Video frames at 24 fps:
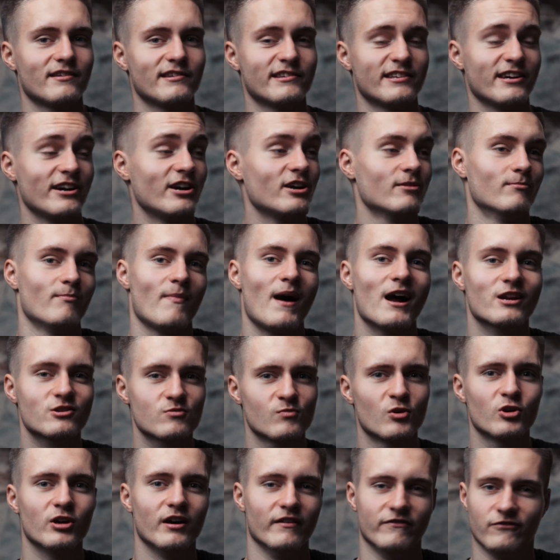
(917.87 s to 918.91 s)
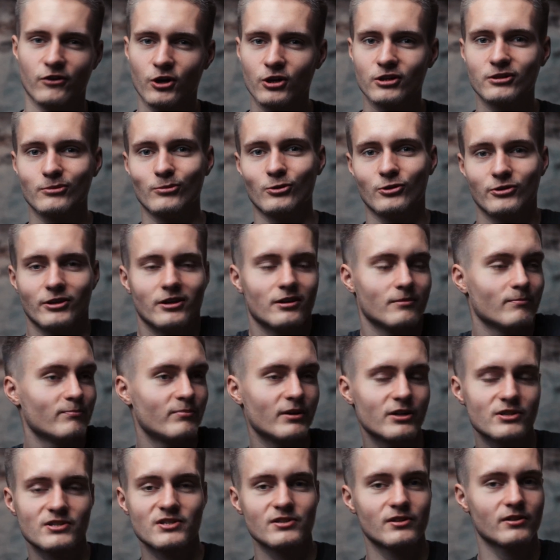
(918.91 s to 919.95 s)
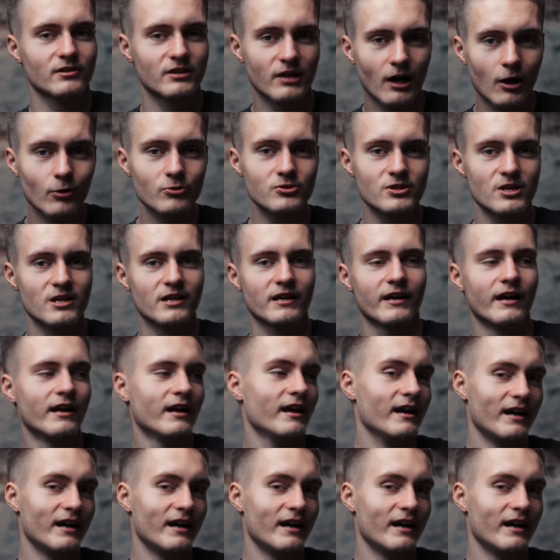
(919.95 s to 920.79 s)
they are much more affordable than personal coaching